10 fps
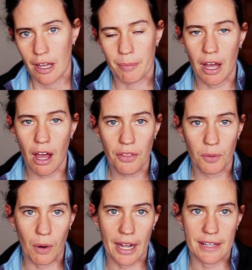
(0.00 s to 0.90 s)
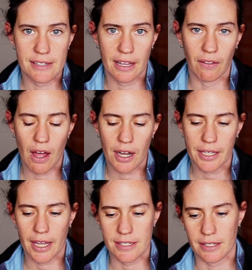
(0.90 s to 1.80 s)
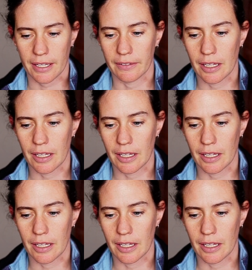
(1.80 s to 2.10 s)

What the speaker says: But otherwise, in a lot of cases, like